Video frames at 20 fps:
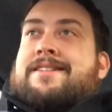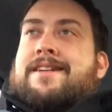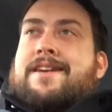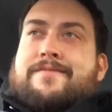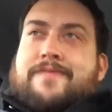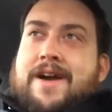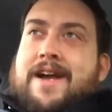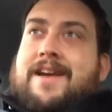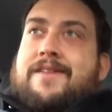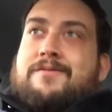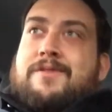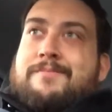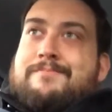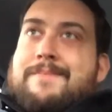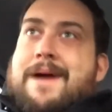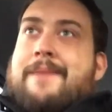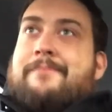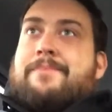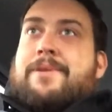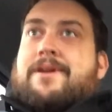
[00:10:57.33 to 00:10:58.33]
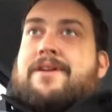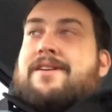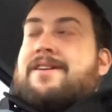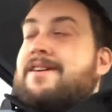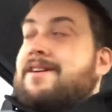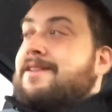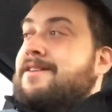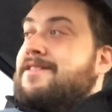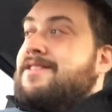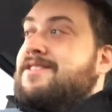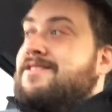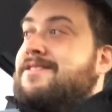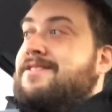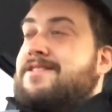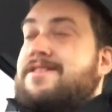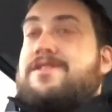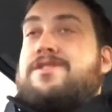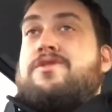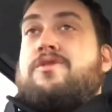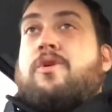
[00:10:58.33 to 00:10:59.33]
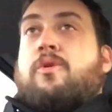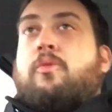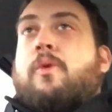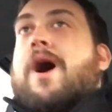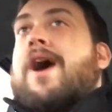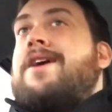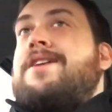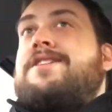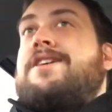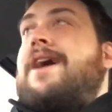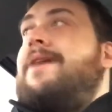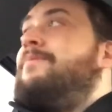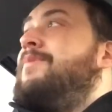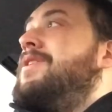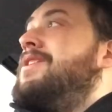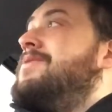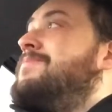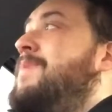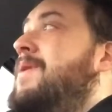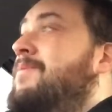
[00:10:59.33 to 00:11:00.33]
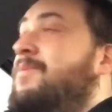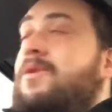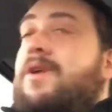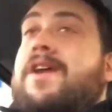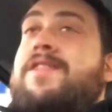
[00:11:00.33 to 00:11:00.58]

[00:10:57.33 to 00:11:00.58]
if I can remember, to do a Why Japanese People.